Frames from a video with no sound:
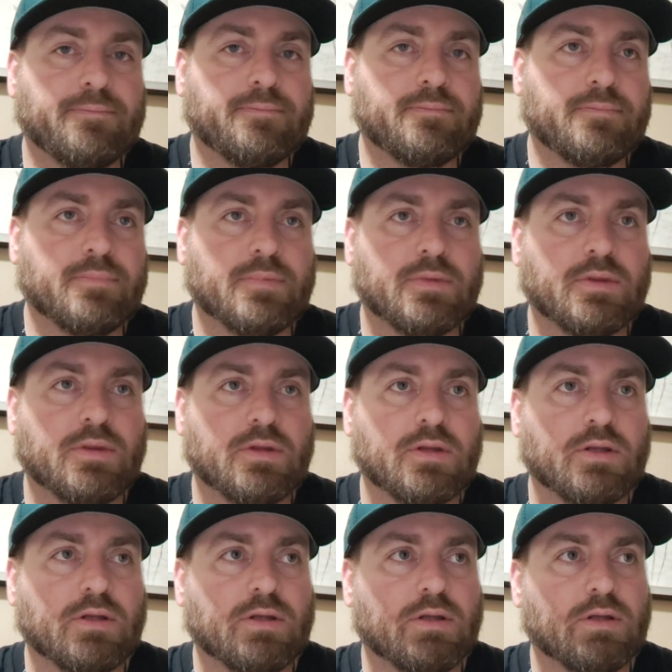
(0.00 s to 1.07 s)

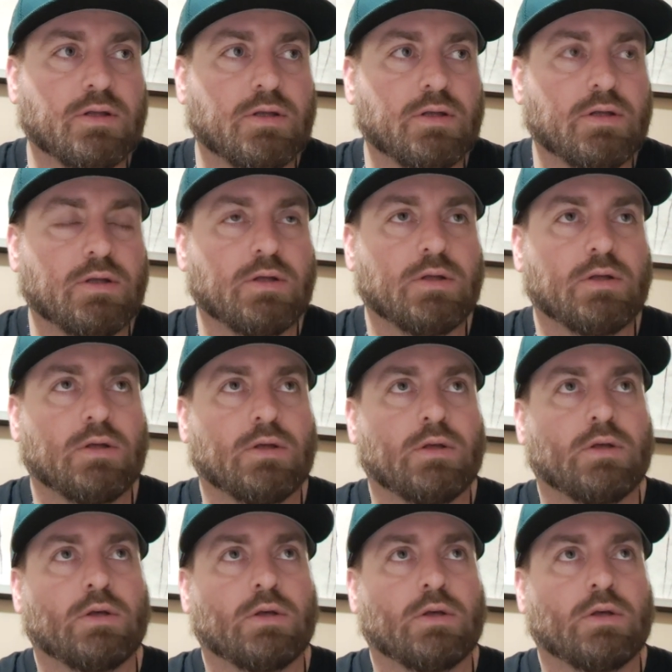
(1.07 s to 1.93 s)
(no one is talking)